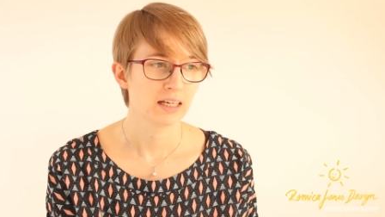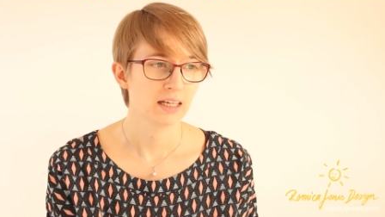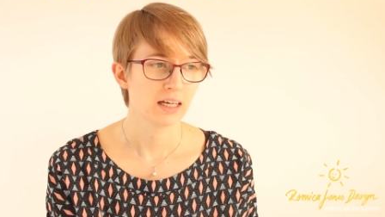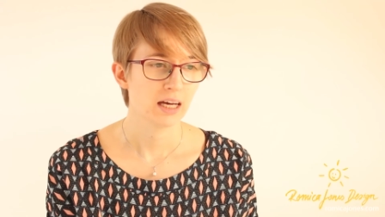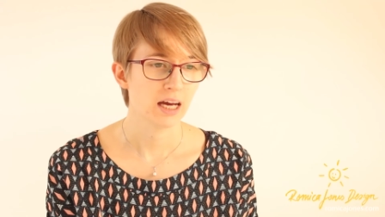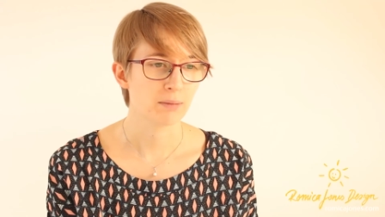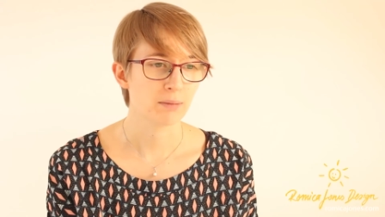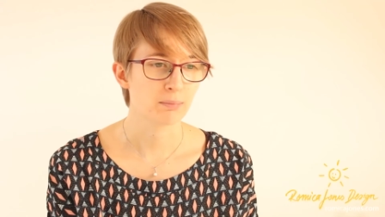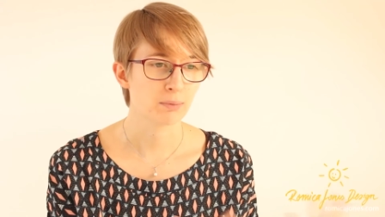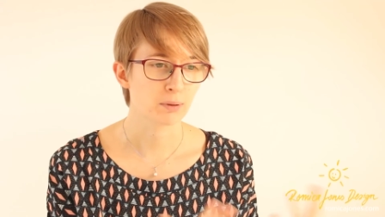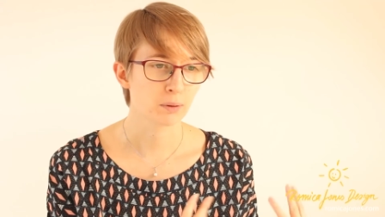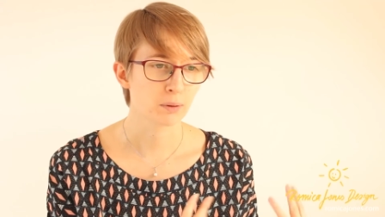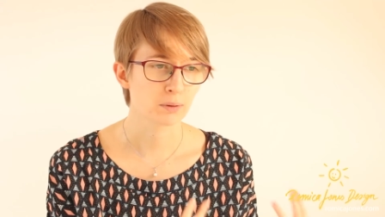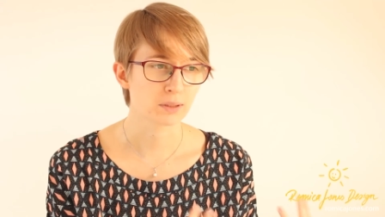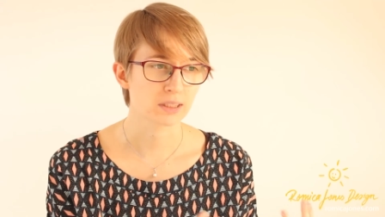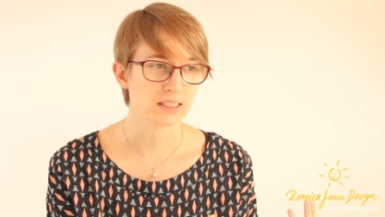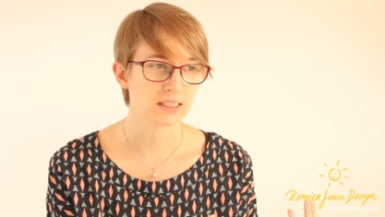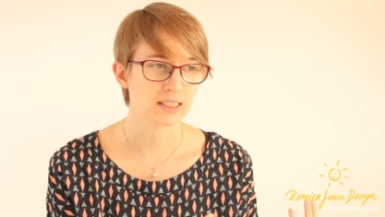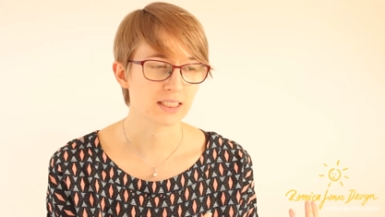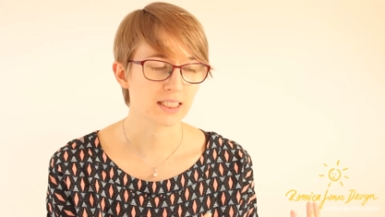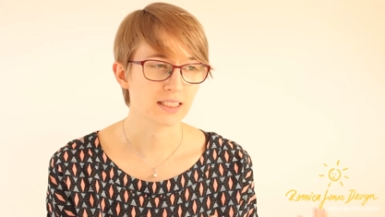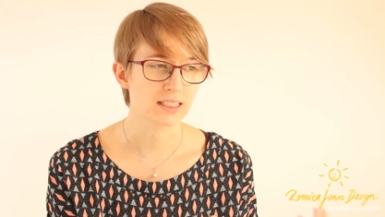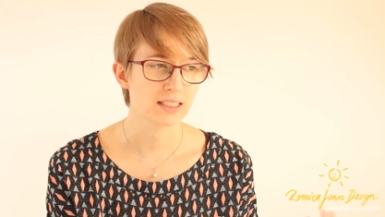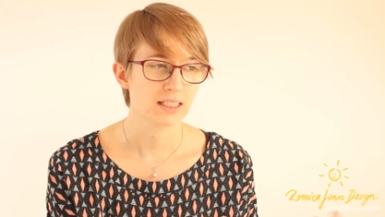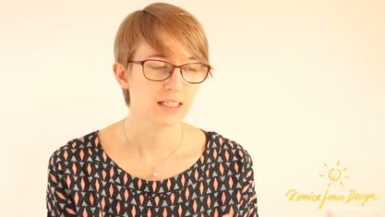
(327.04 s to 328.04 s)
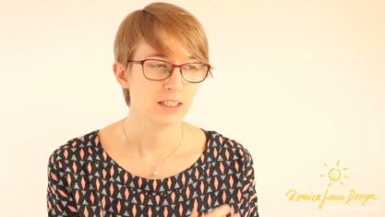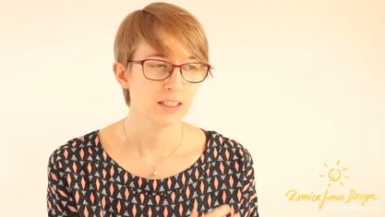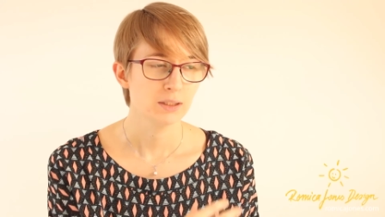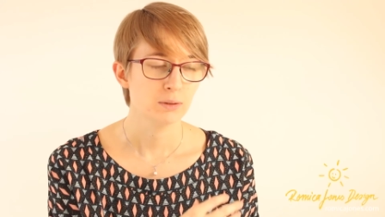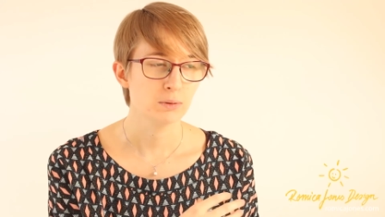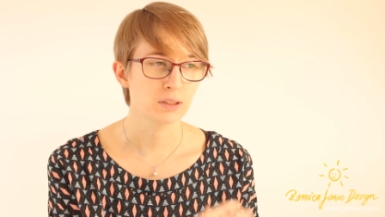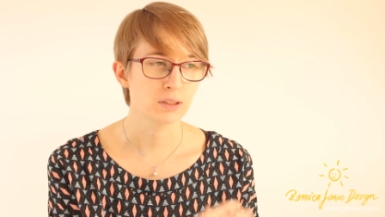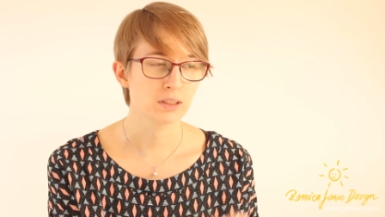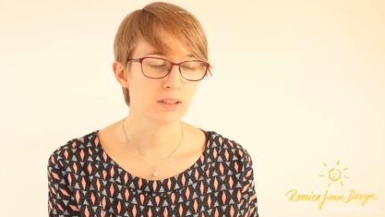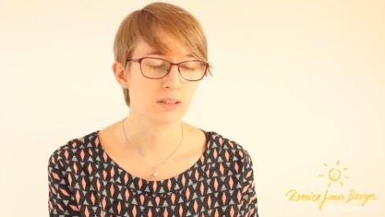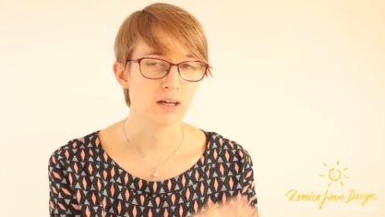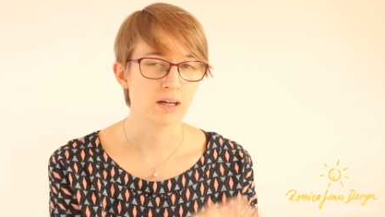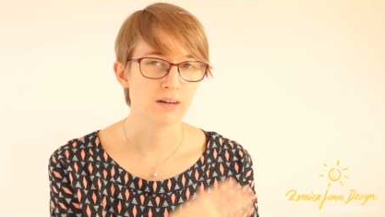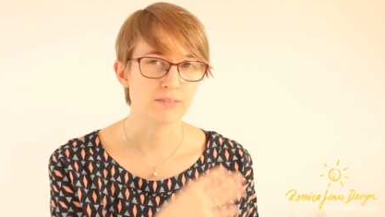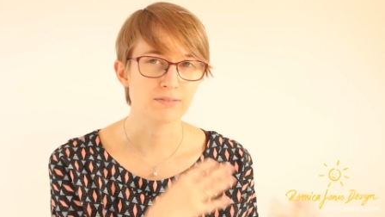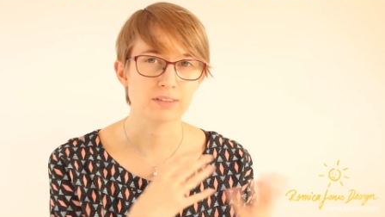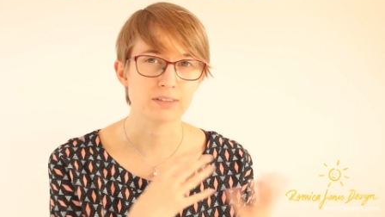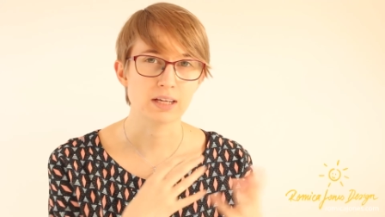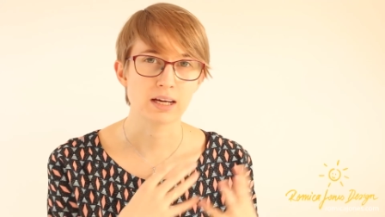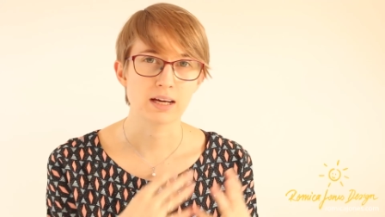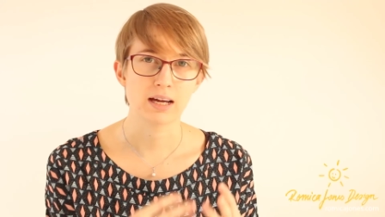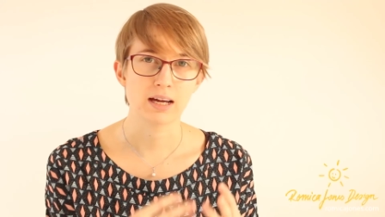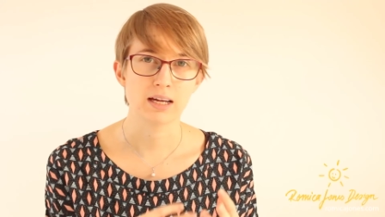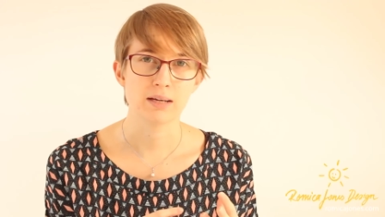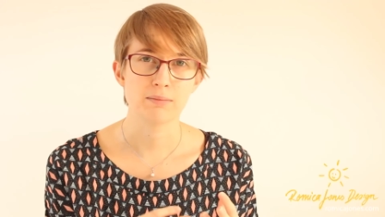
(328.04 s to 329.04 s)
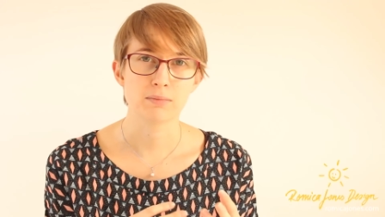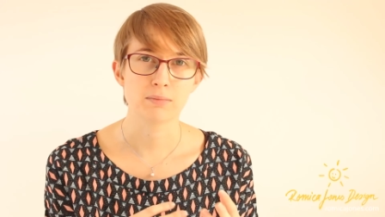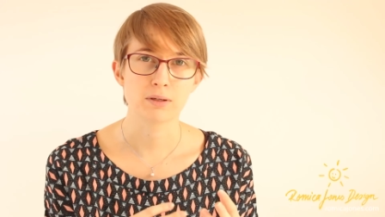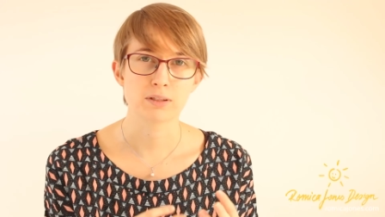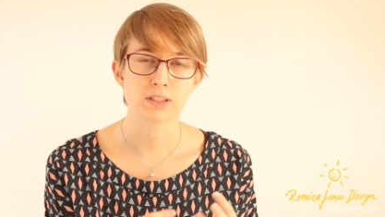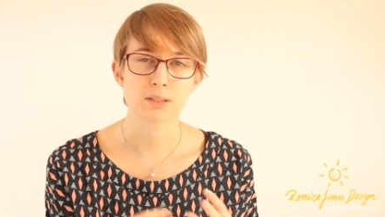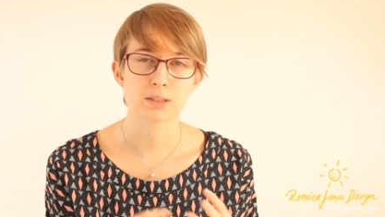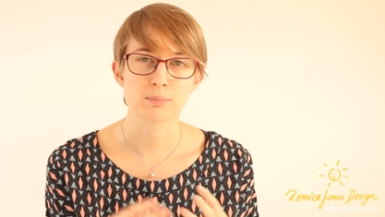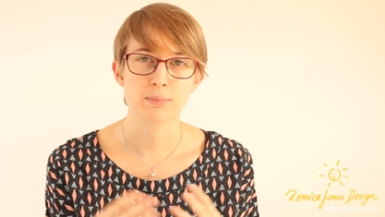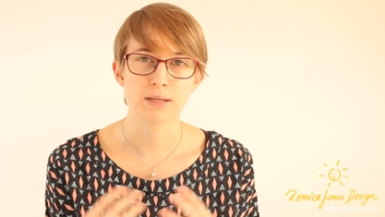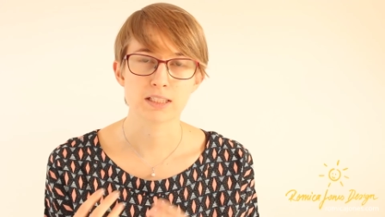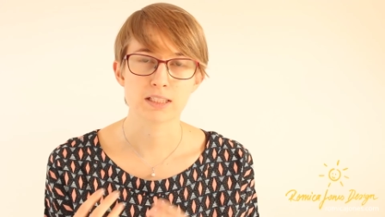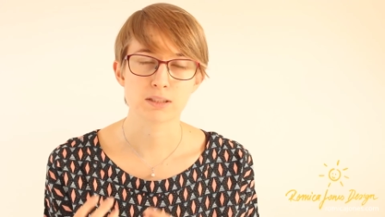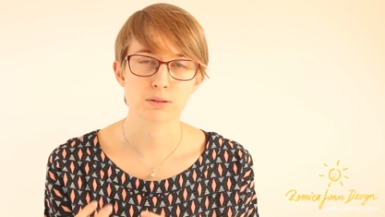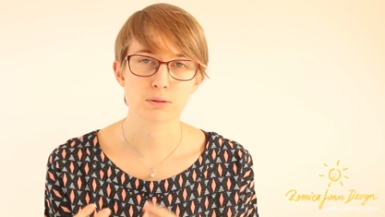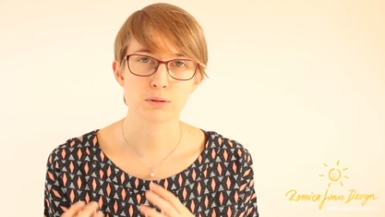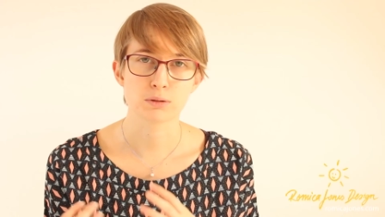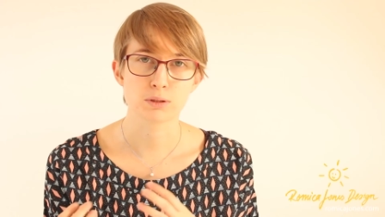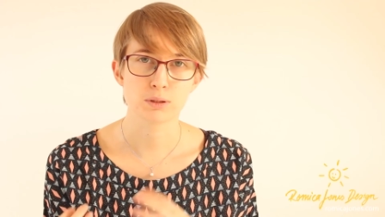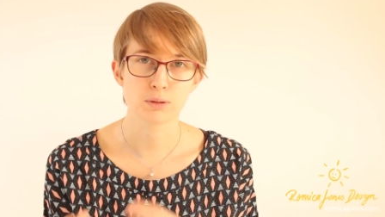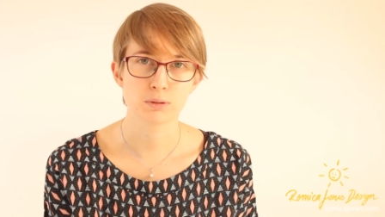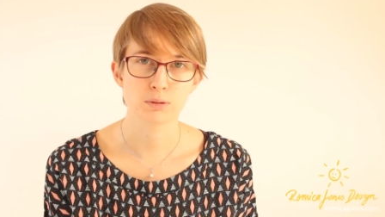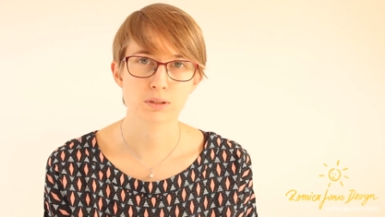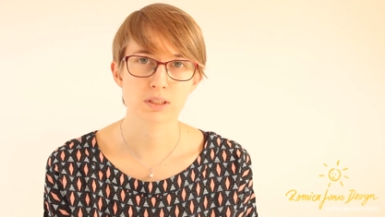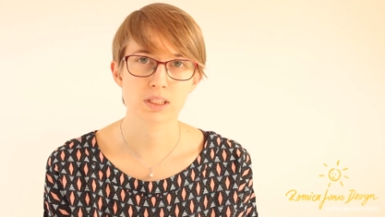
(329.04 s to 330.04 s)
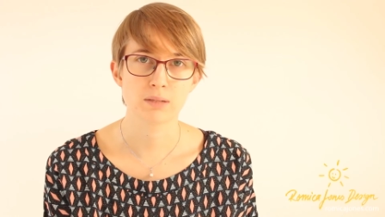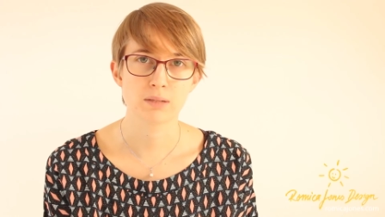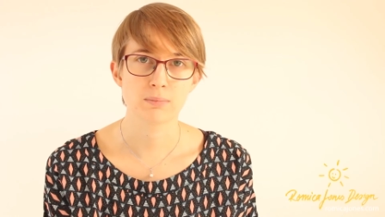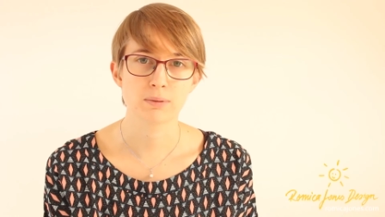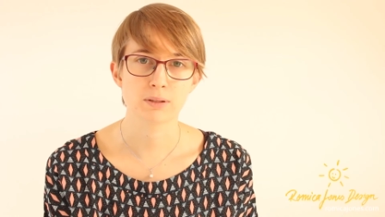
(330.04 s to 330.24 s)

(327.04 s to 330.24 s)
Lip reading: and process it, you still have time and space on Tuesday,